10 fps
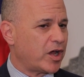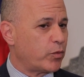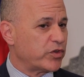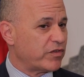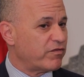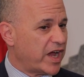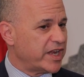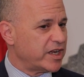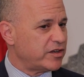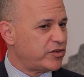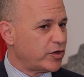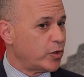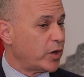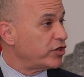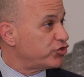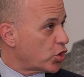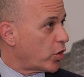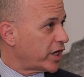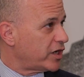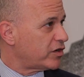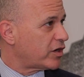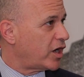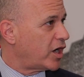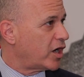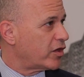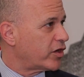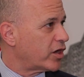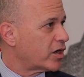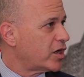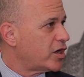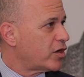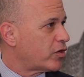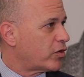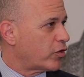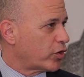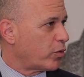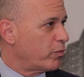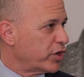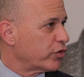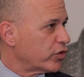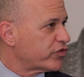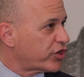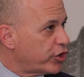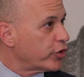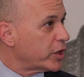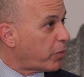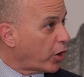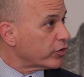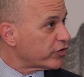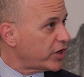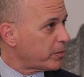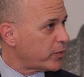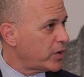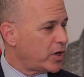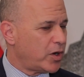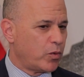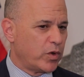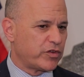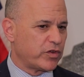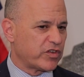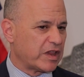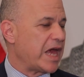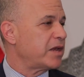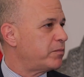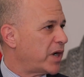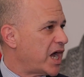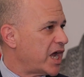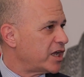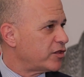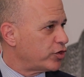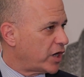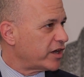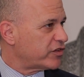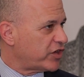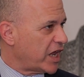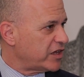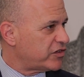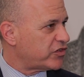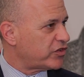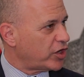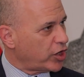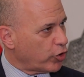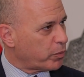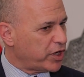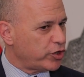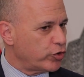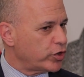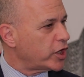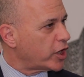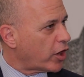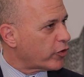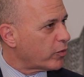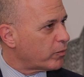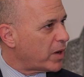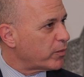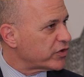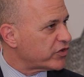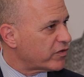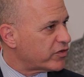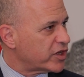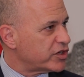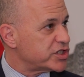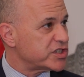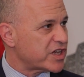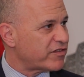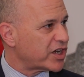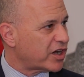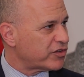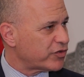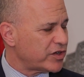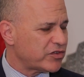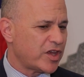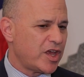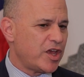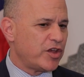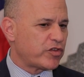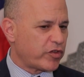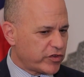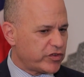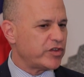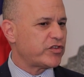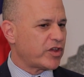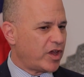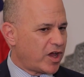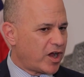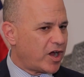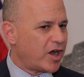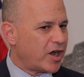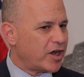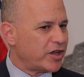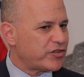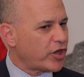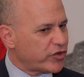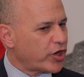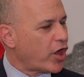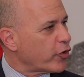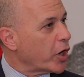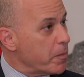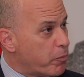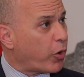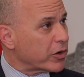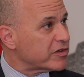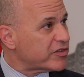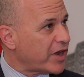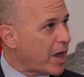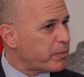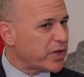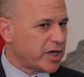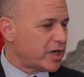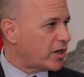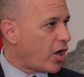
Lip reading: was invited to and joined the Critical Mineral Security Partnership, which is led by the United States, the European Union, and other members of the G7 countries. So this is it's another important step in an